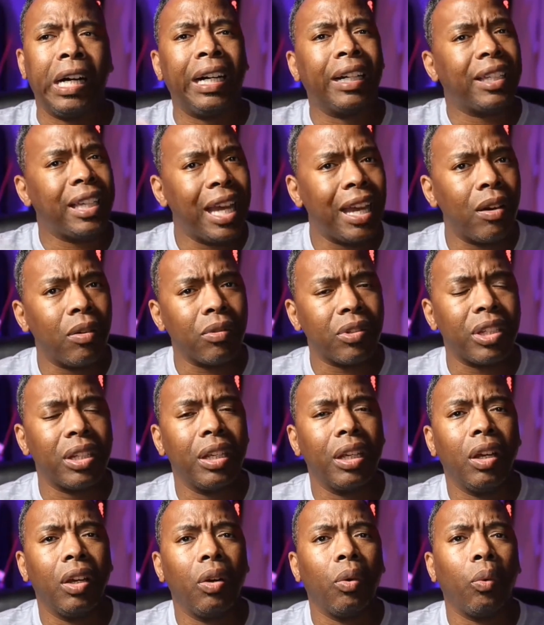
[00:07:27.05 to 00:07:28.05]
account
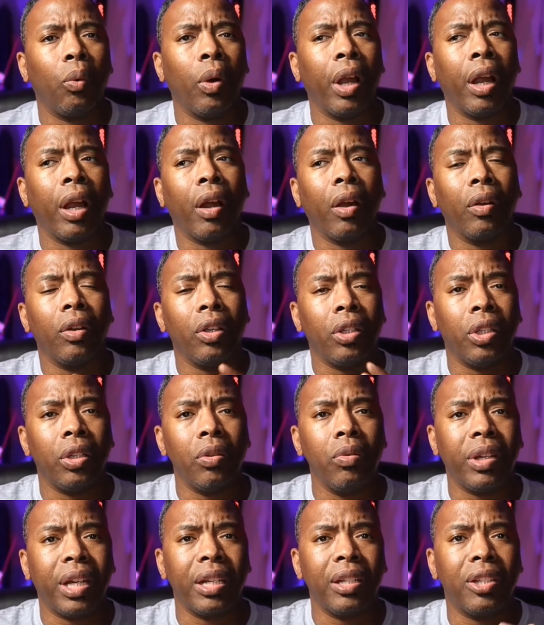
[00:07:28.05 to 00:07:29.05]
where
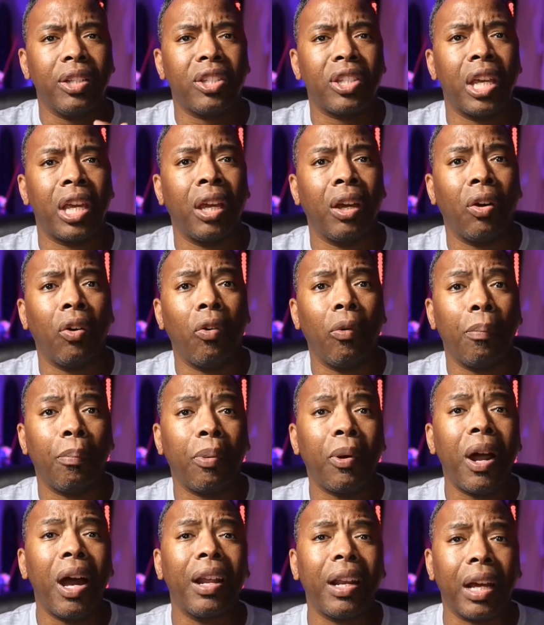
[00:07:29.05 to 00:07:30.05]
you can sell
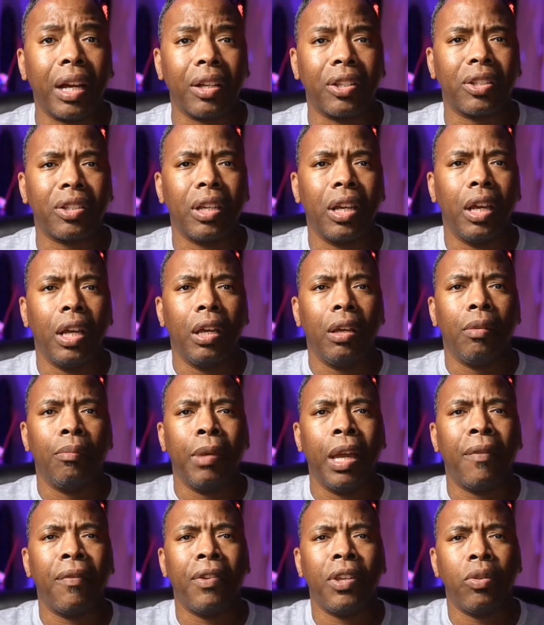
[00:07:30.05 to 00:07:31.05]
products.
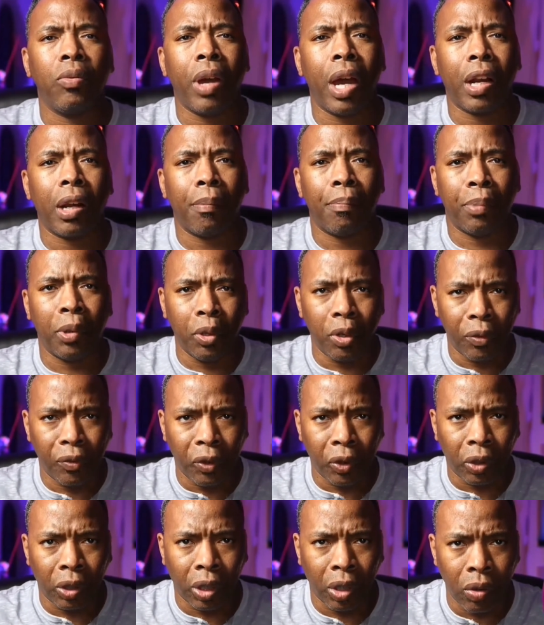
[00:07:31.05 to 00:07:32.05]
Maybe you got a
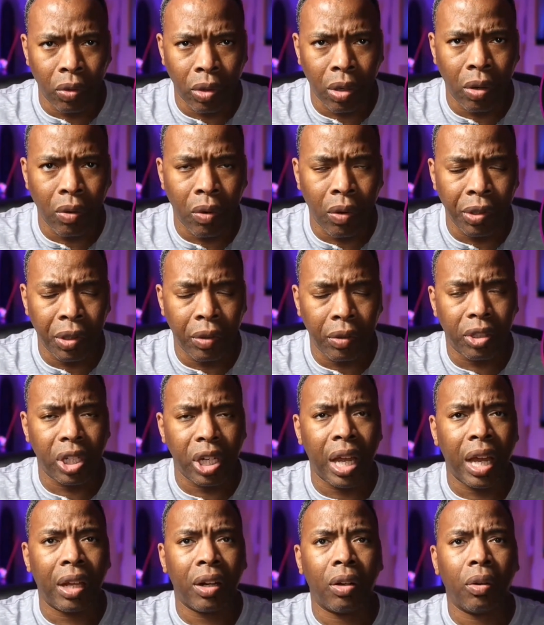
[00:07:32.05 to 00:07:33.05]
beautiful logo on your
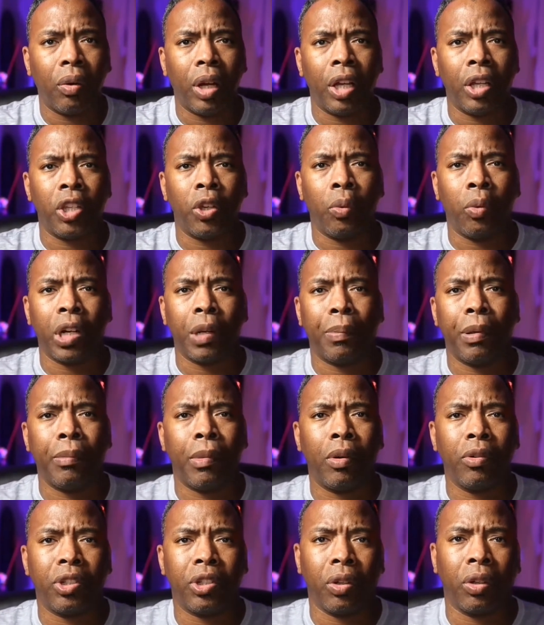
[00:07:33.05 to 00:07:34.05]
channel and you want to
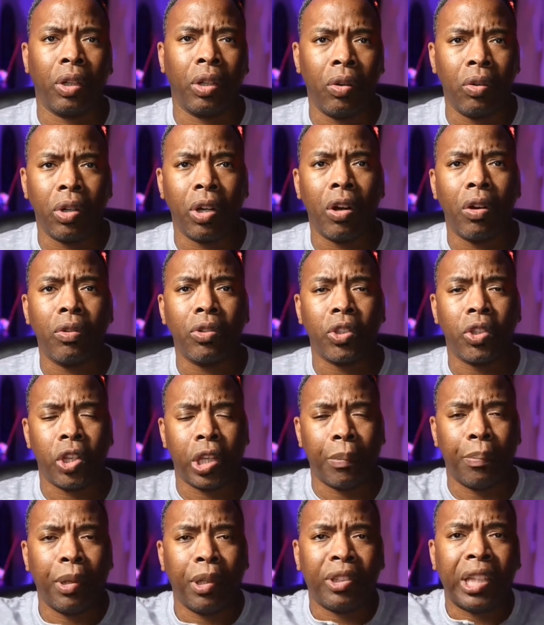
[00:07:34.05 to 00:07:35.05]
promote your logo, so you
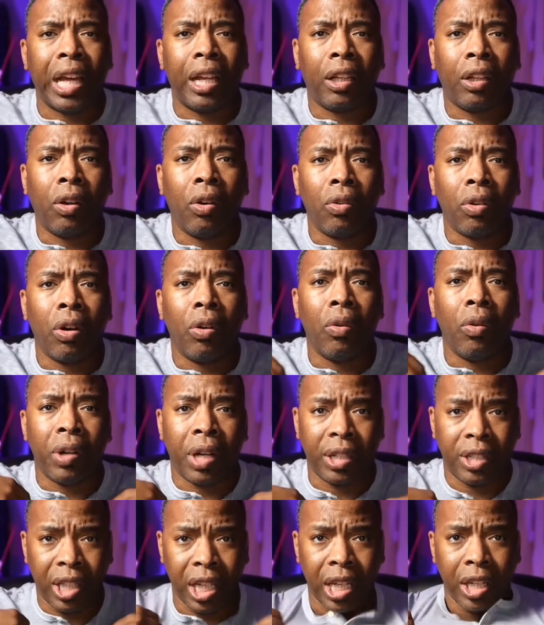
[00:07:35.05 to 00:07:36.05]
can put that logo on
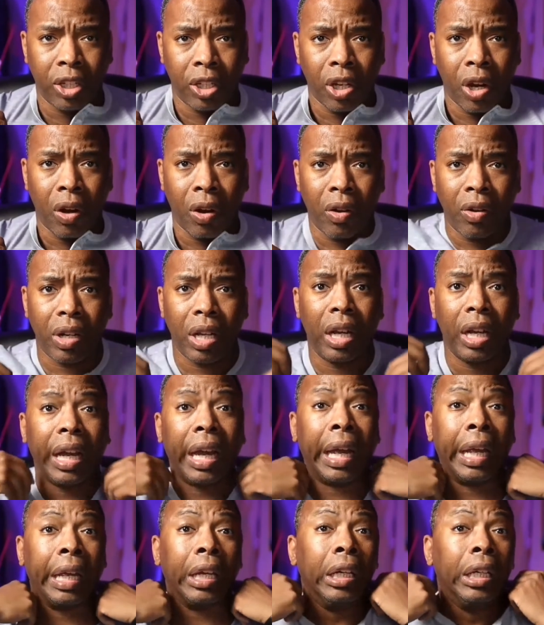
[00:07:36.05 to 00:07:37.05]
a t-shirt,
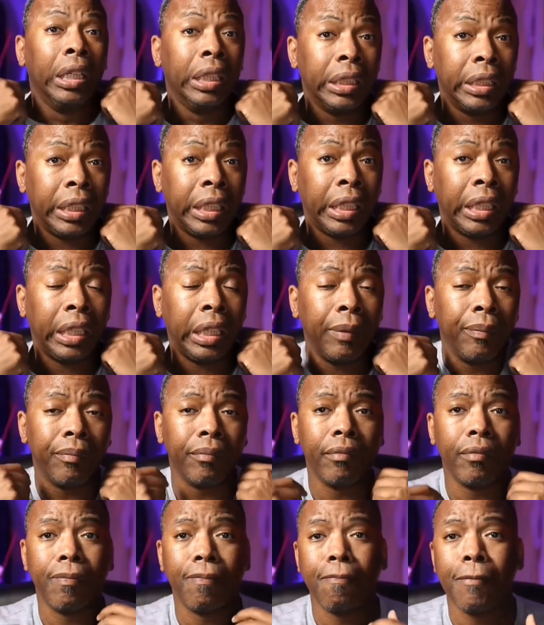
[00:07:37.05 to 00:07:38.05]
a hoodie.
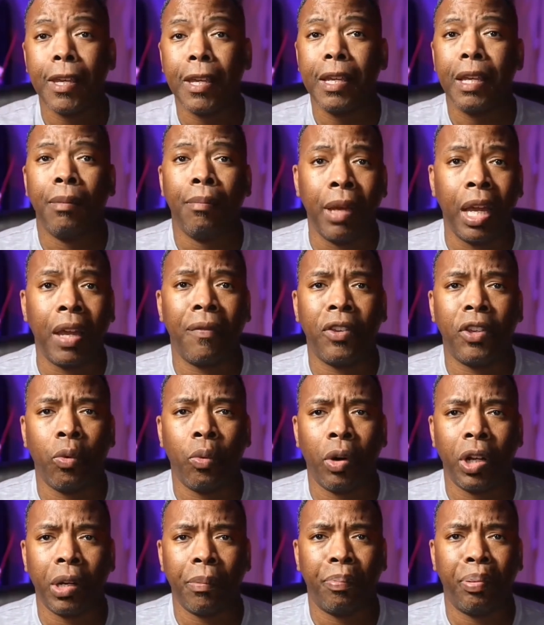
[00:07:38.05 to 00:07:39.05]
Maybe you
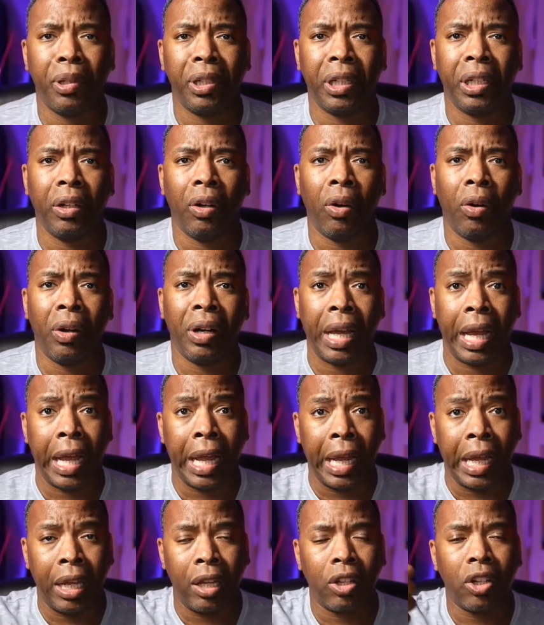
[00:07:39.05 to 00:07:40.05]
want to put it on
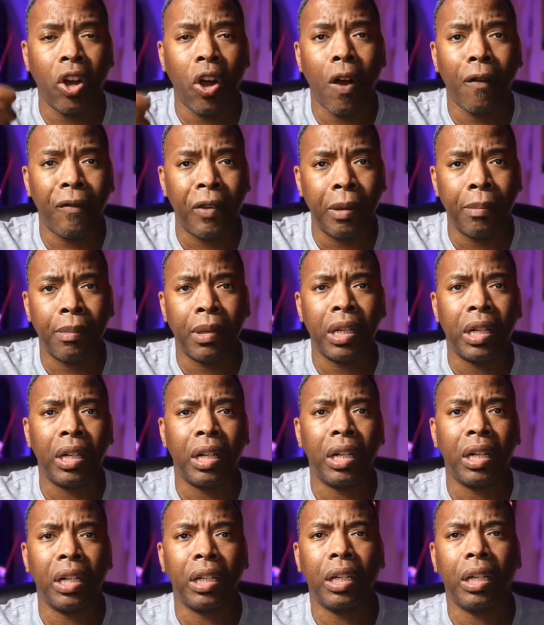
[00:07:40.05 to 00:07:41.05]
a coffee
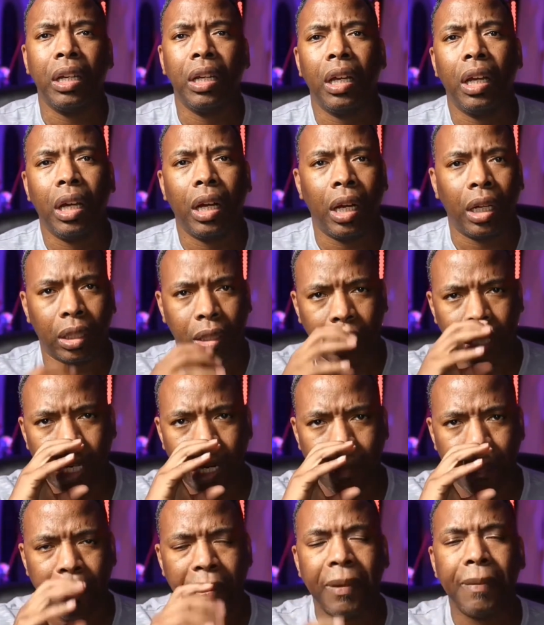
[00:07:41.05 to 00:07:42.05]
mug, a
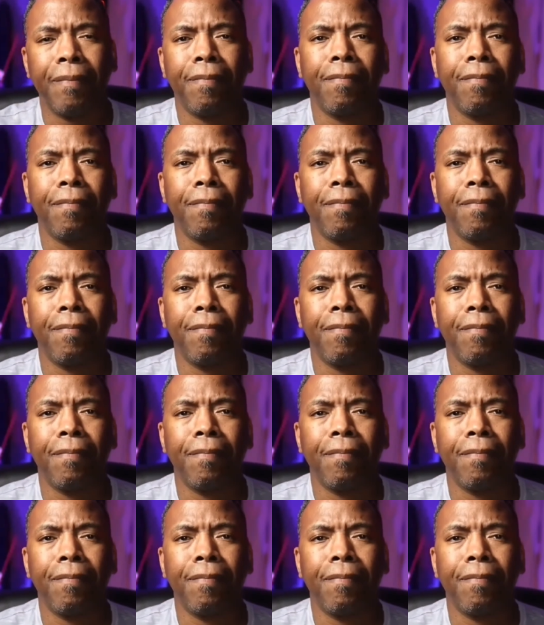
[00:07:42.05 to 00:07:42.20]
cup.